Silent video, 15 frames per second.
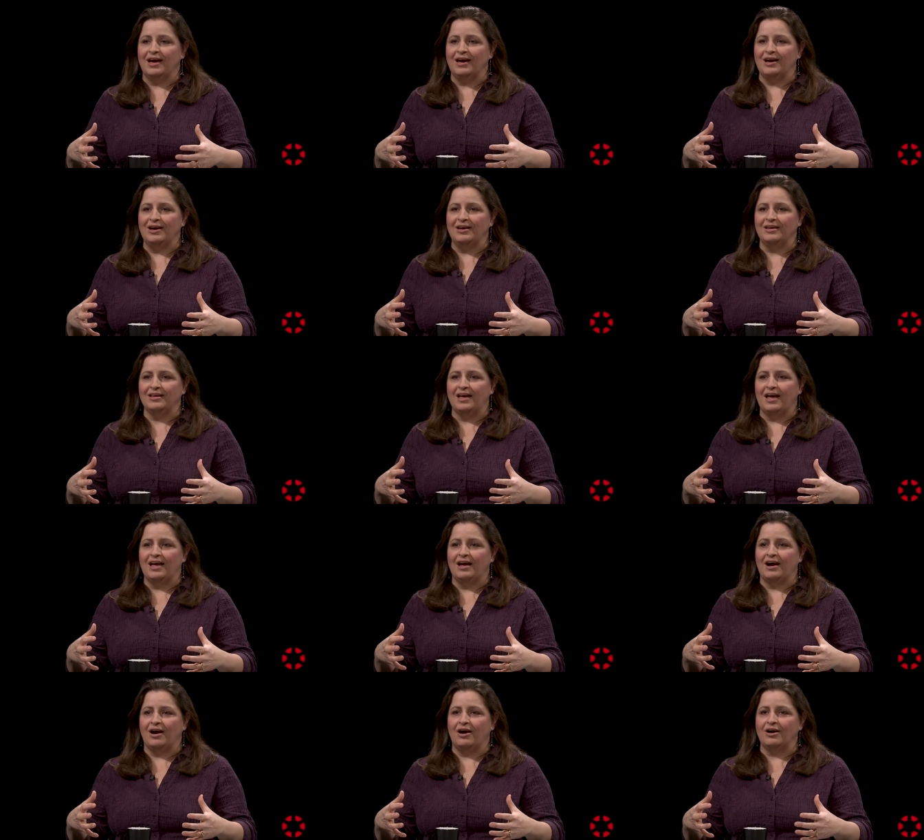uh,
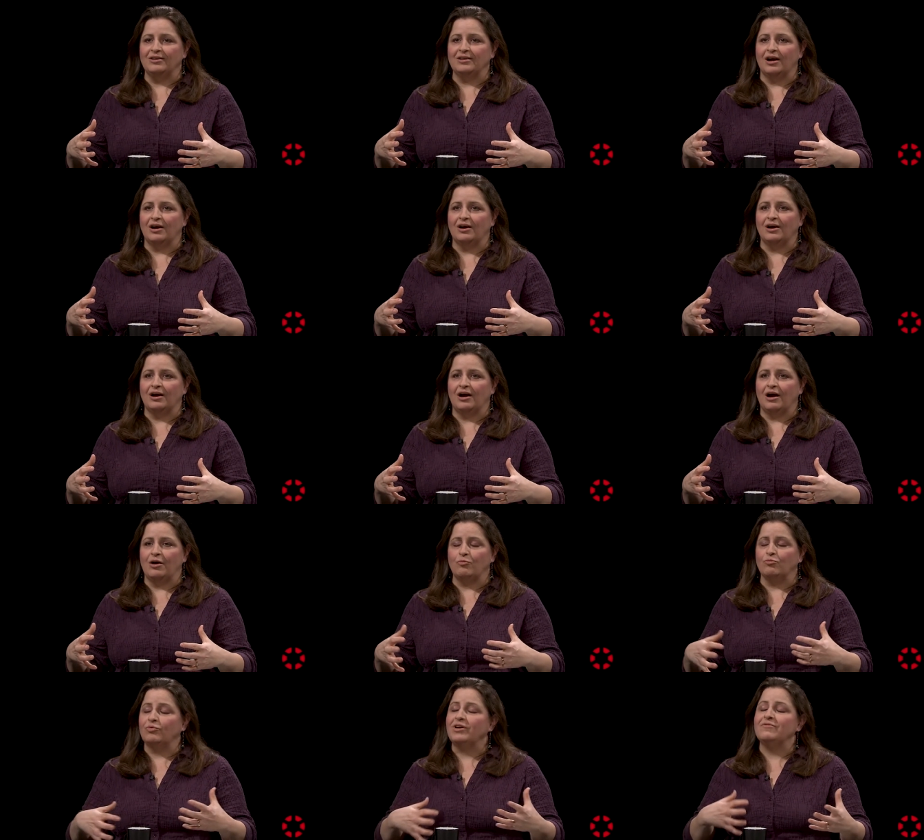are
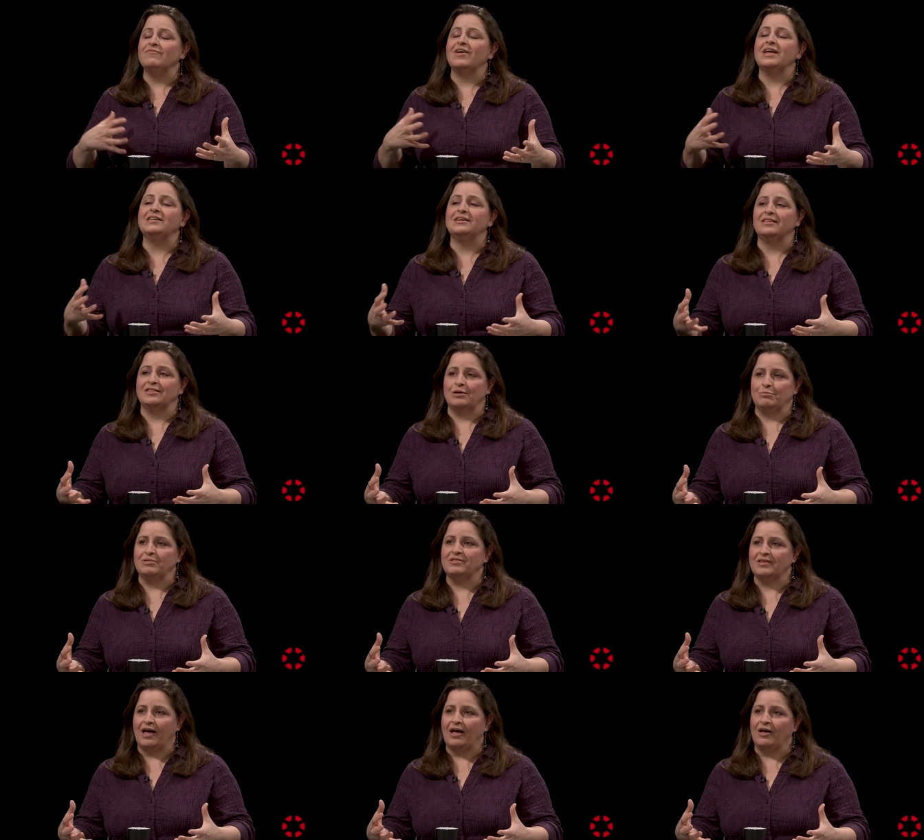reinventing
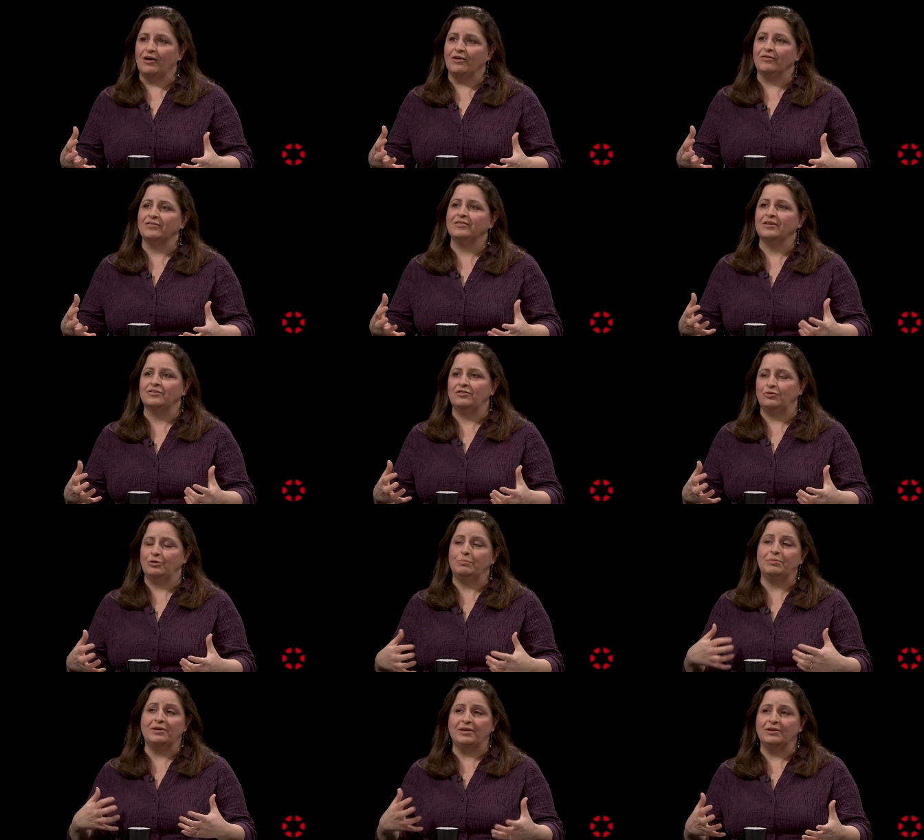themselves to
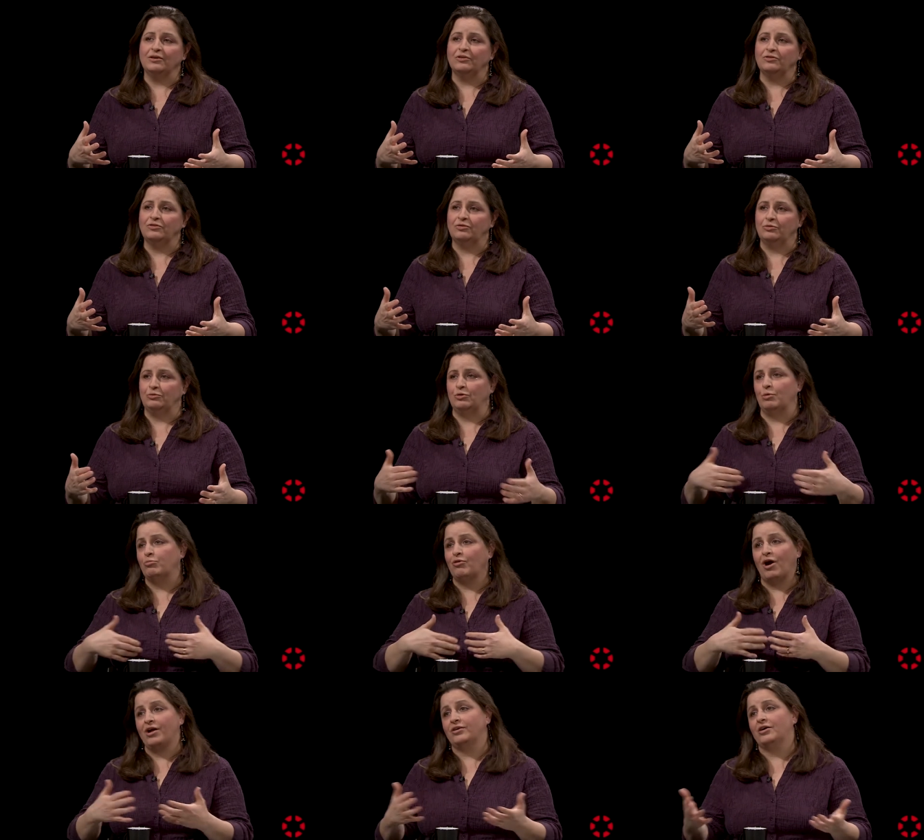appeal to a
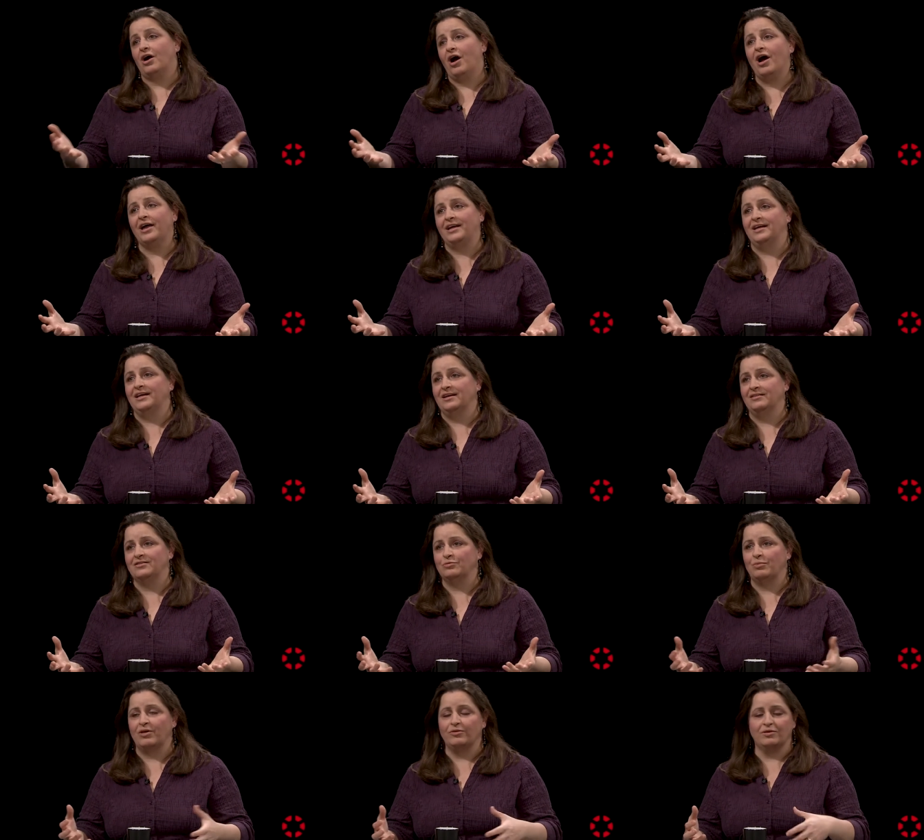broader
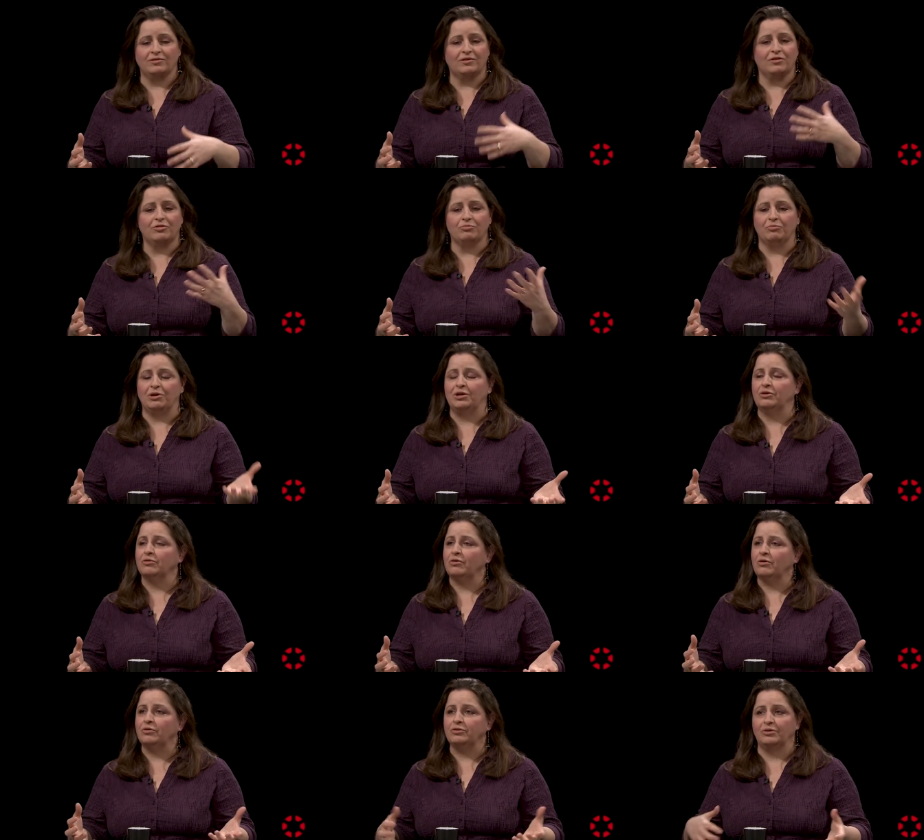audience, whether it's a
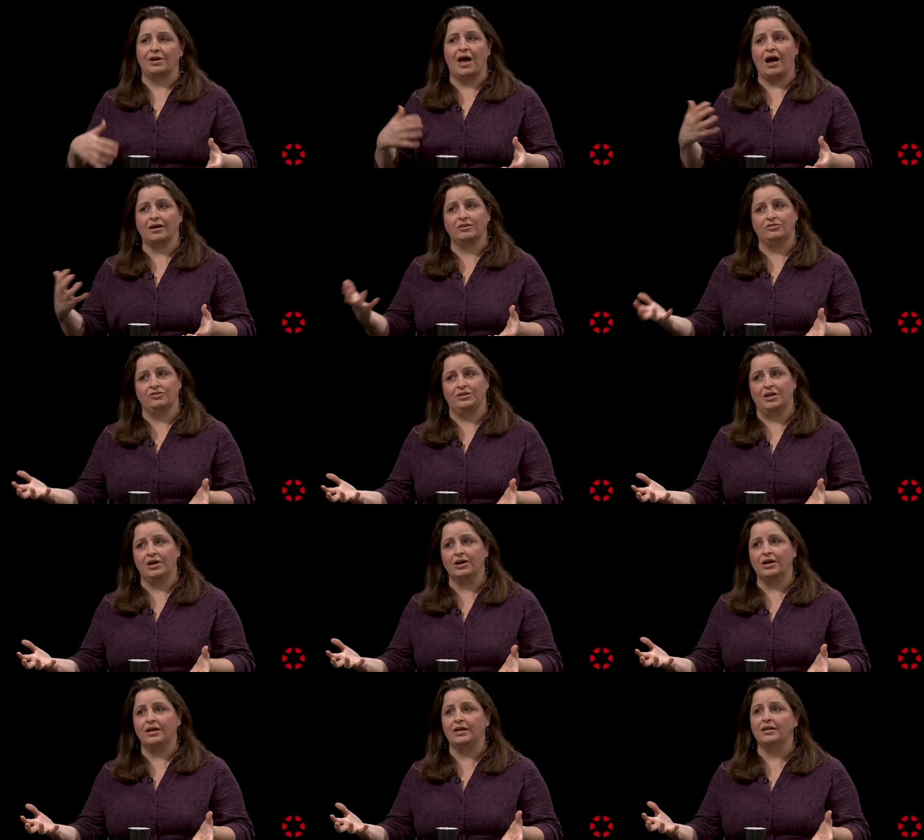three-year-old or an
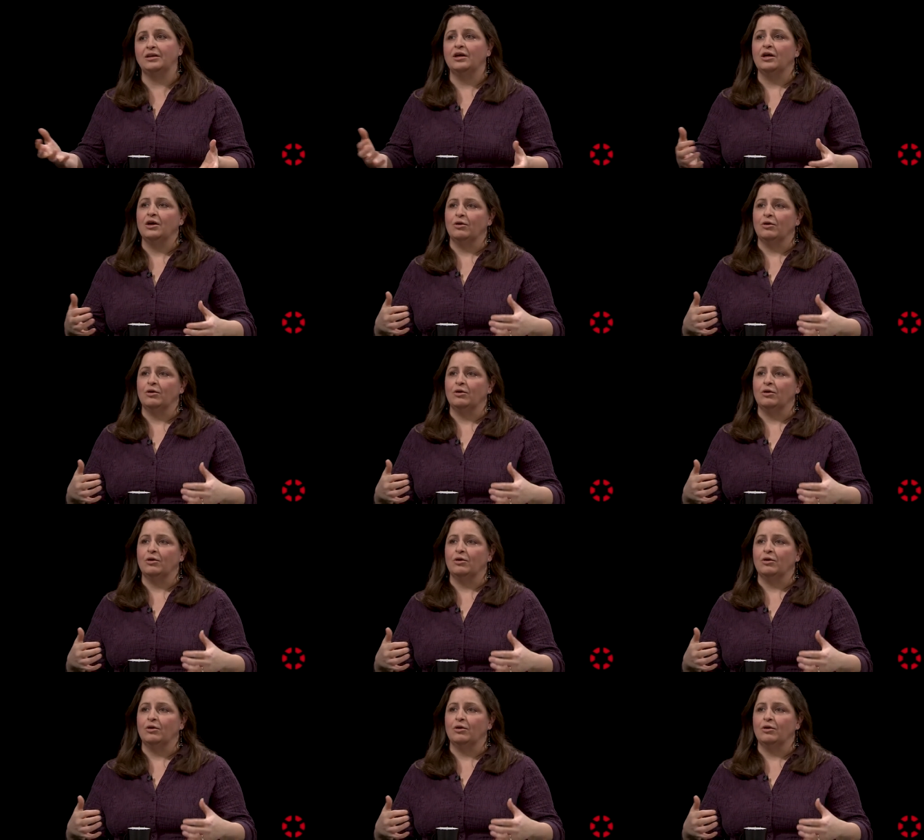octogenarian,